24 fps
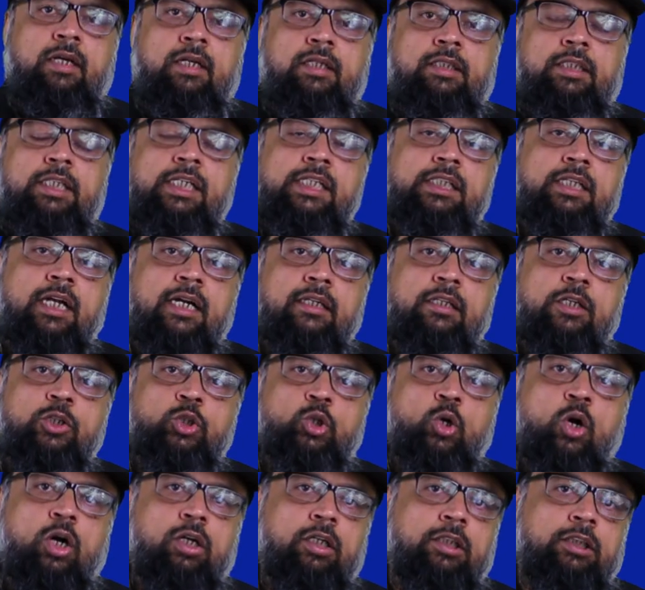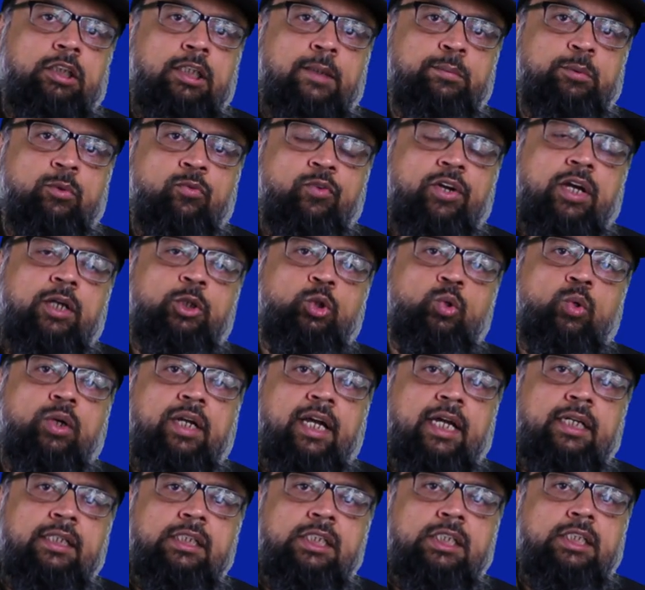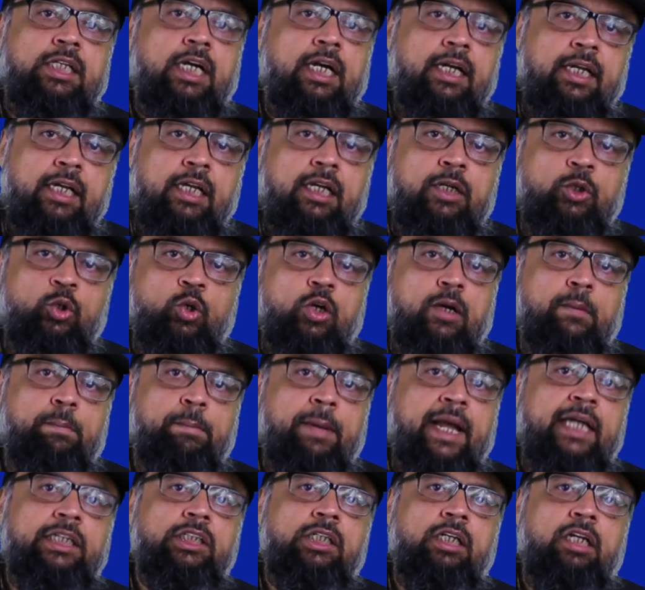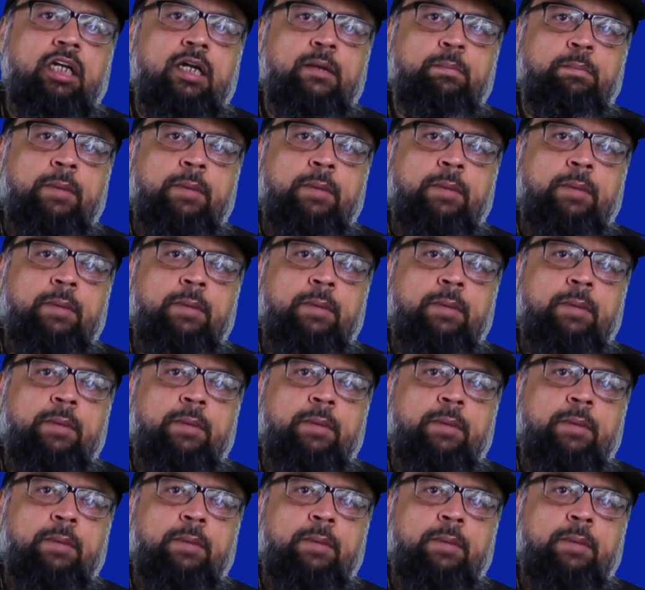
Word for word: These are the scholarships where you can study your bachelor,